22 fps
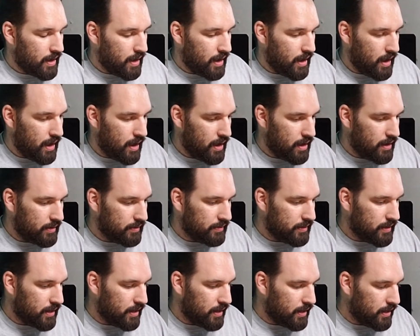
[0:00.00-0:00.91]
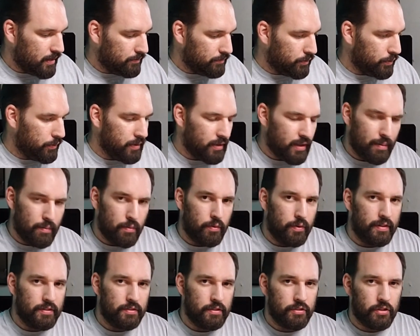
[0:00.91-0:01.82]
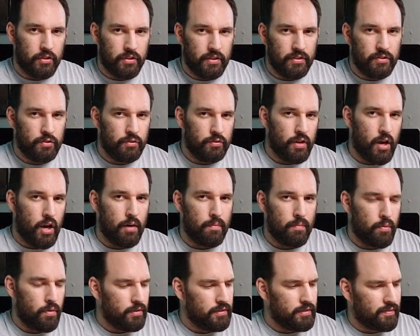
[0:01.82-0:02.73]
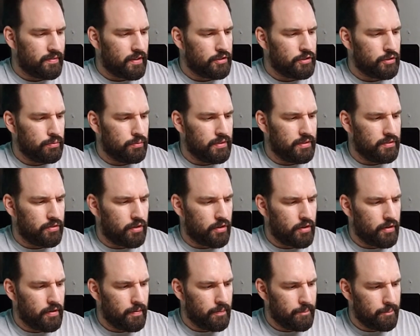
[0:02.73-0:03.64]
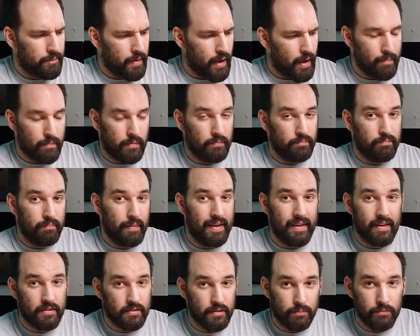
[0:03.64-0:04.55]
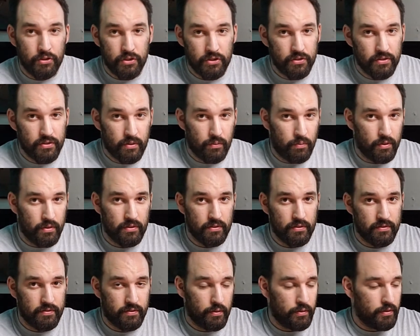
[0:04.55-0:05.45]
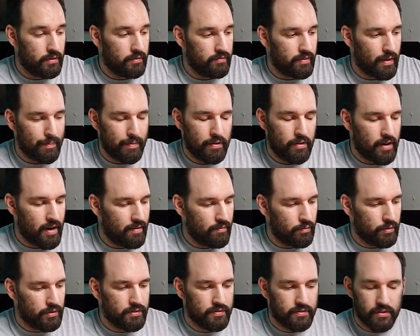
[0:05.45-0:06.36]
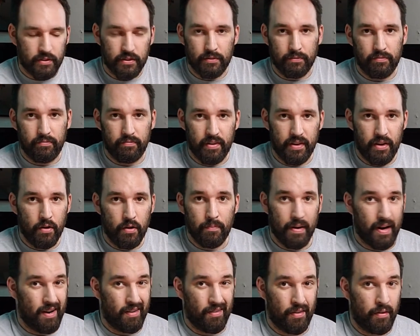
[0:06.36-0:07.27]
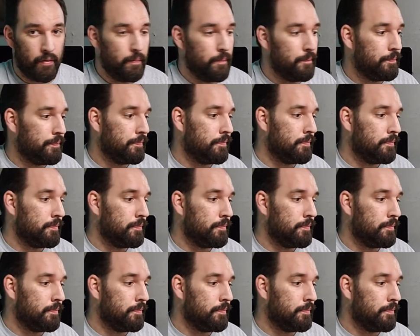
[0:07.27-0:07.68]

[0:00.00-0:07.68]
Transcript: and doing a lot more research on these two daughter boards. I'm not sure what these are. I'm making assumptions that one's for floppy drive, one's for video, but I don't know.